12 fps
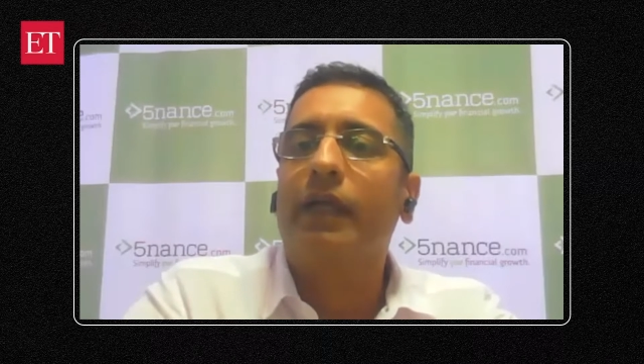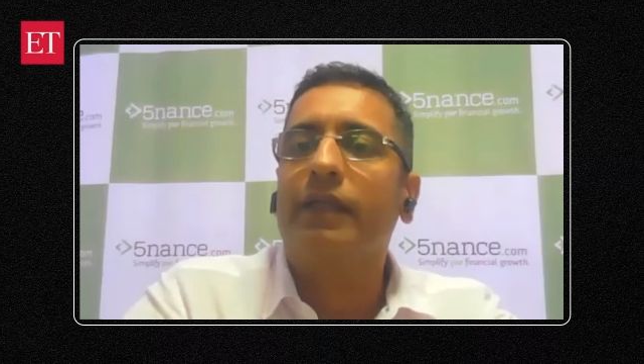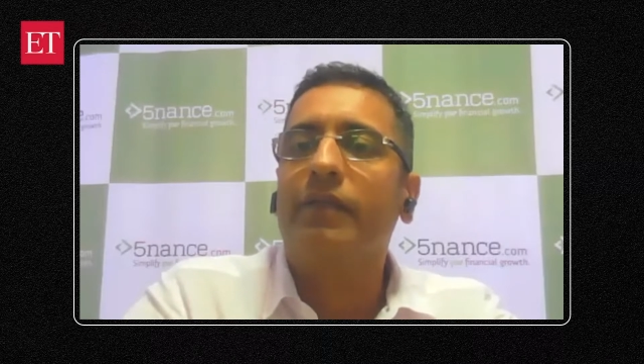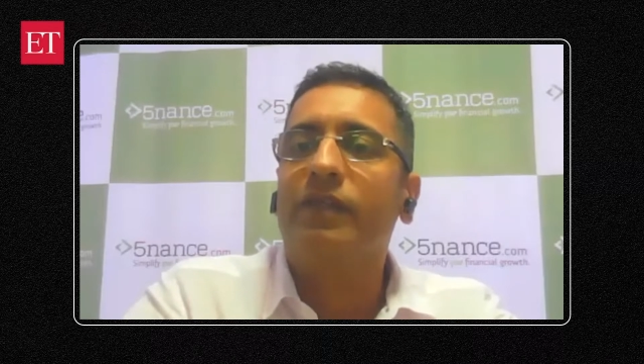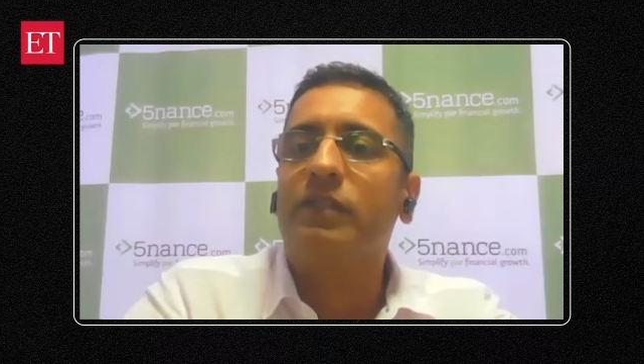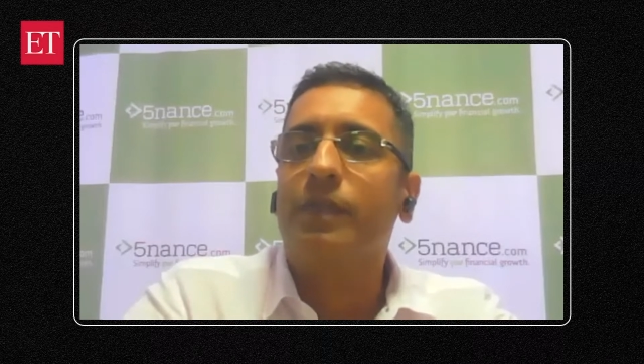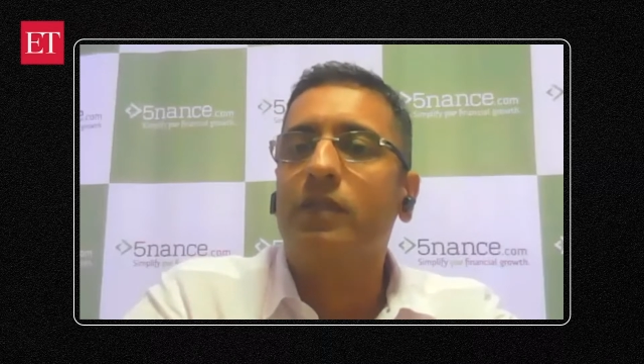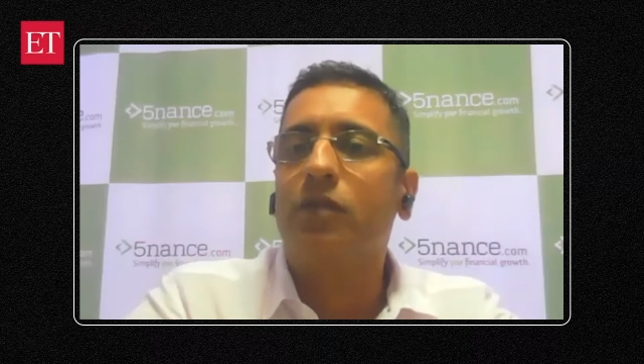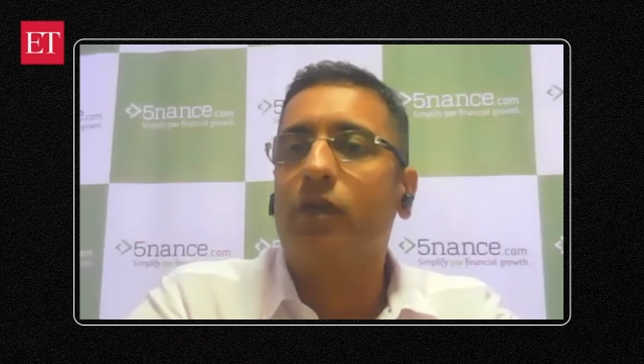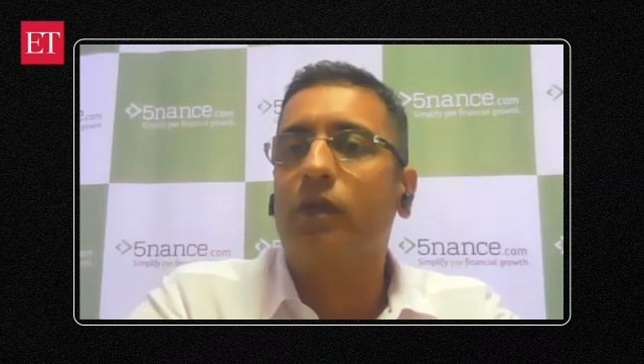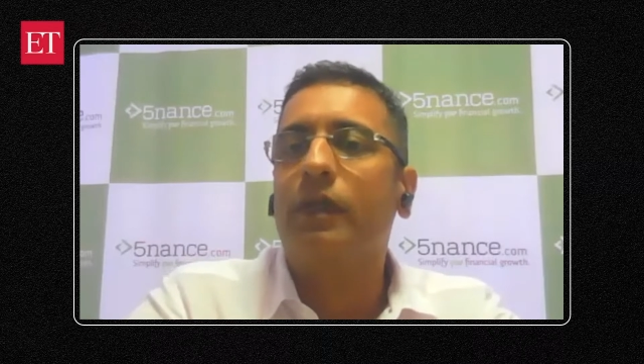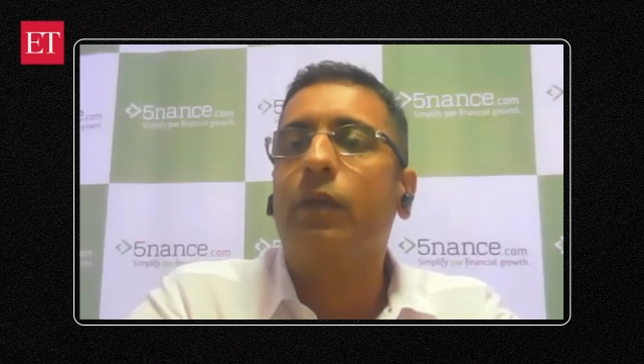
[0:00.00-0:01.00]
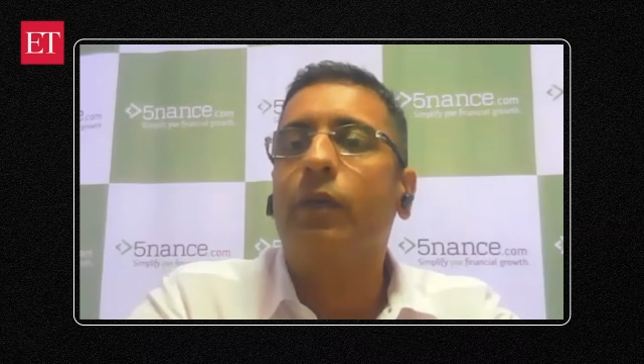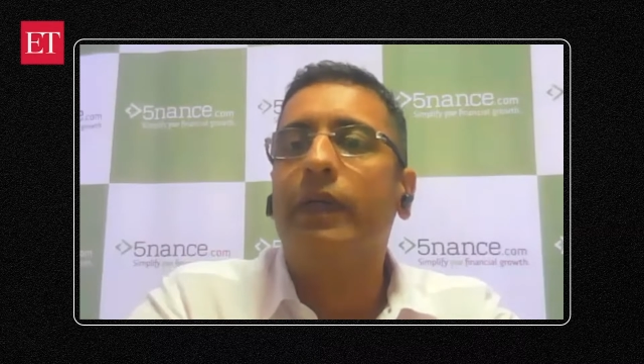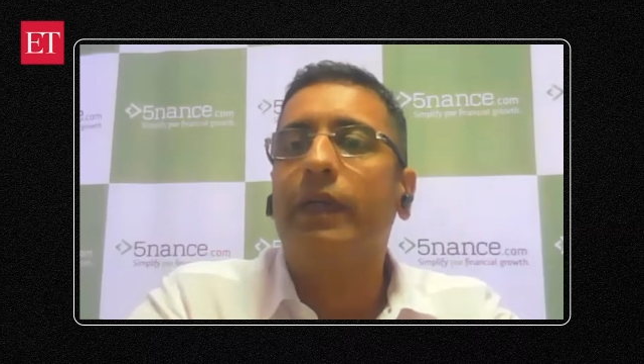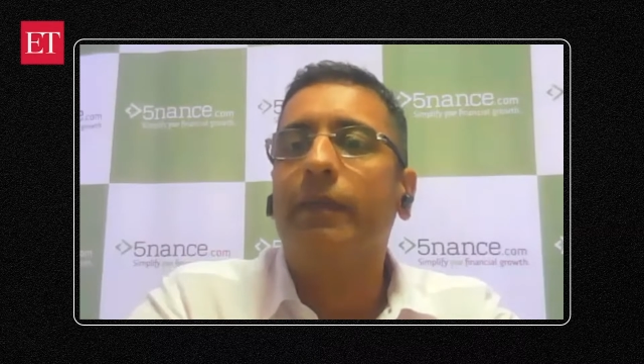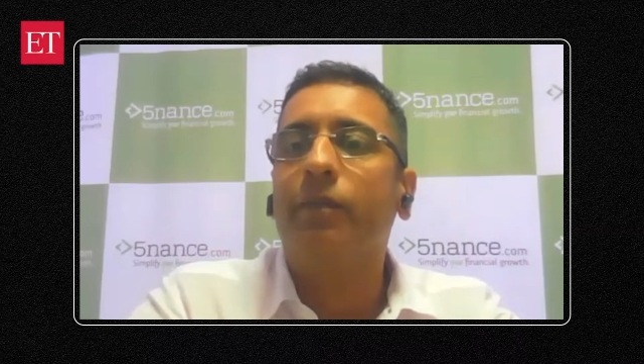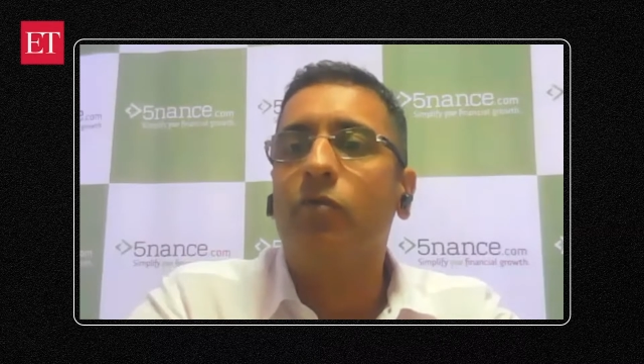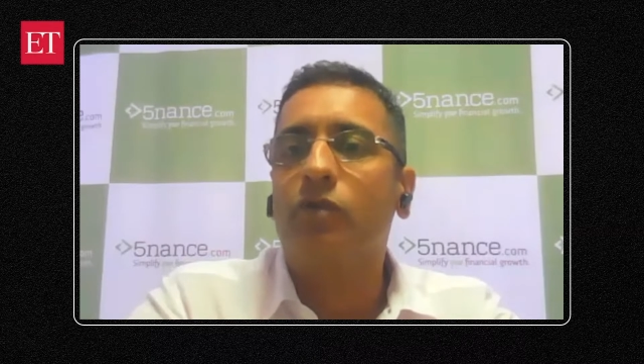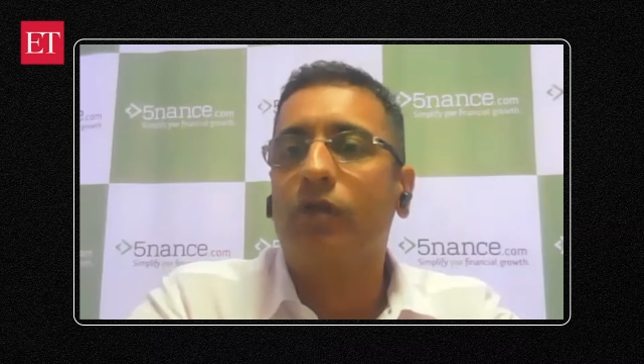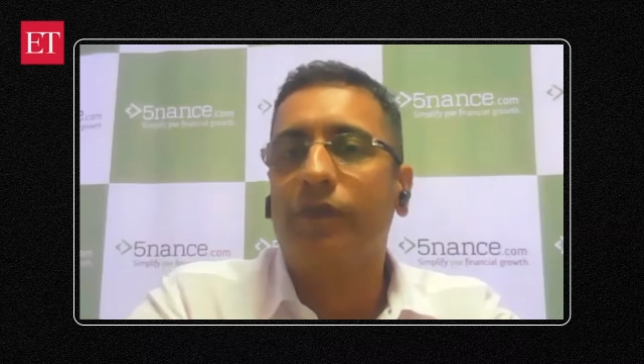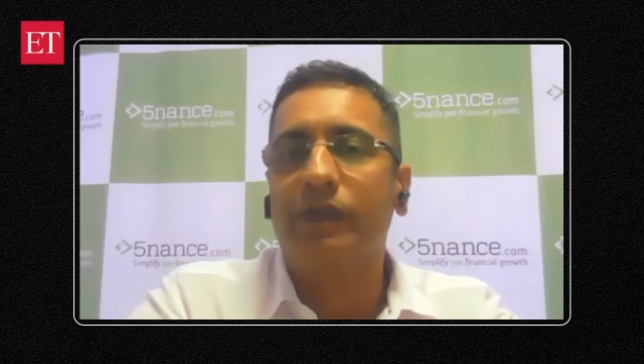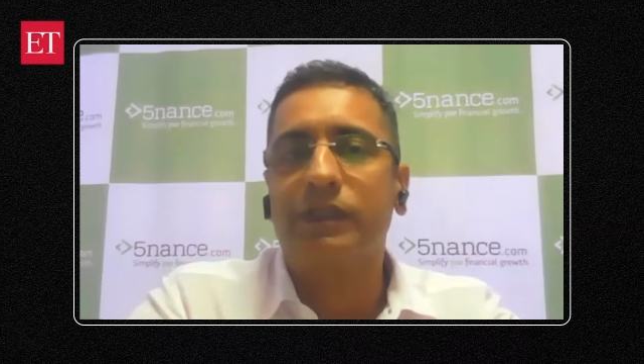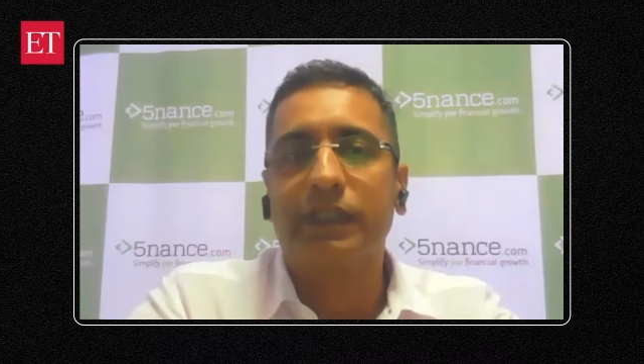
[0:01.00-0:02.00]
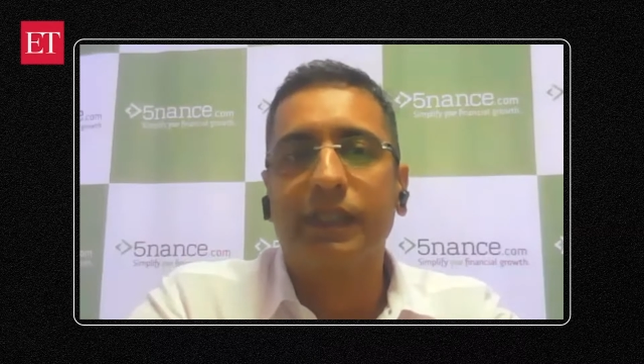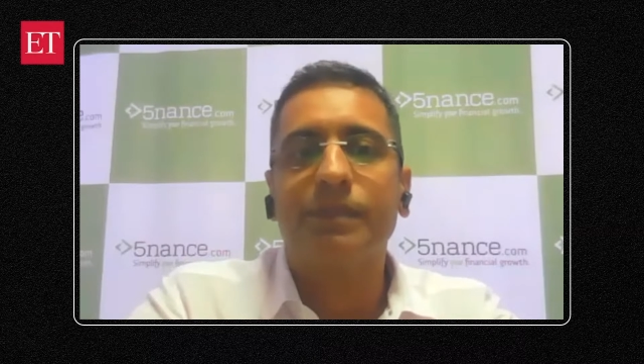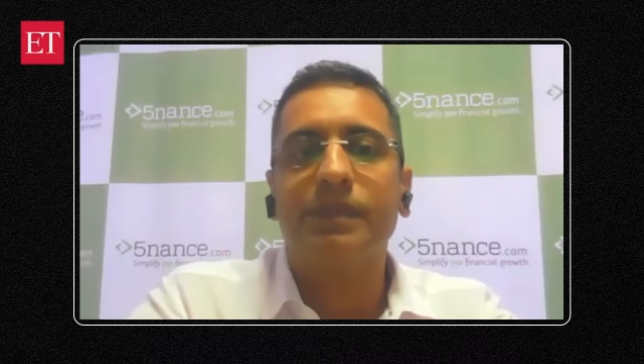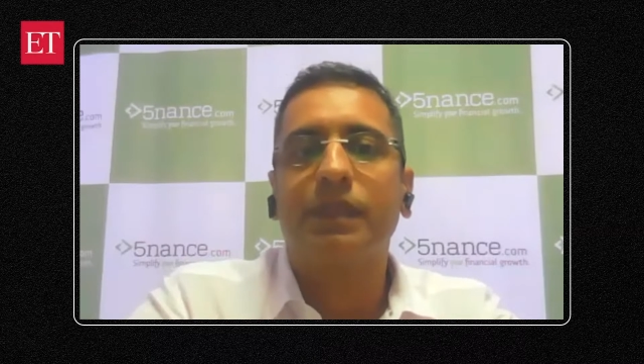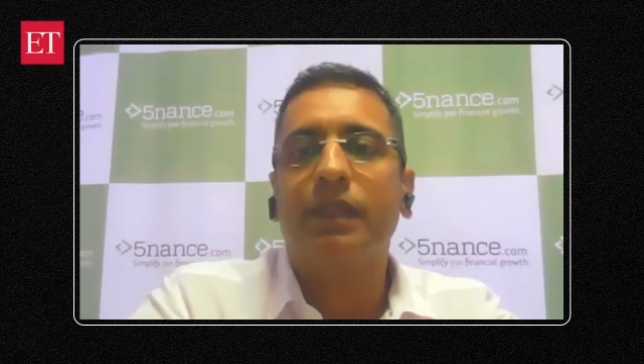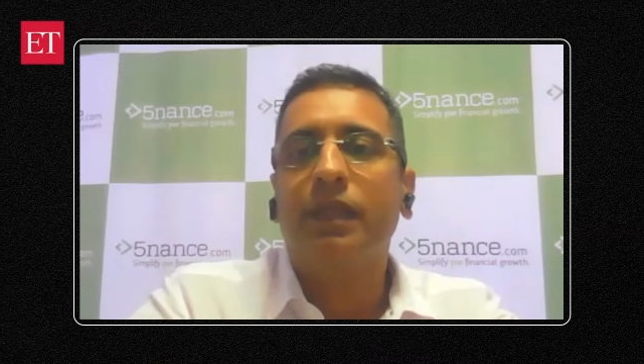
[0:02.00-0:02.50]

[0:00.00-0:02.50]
investments on the equity mutual fund schemes.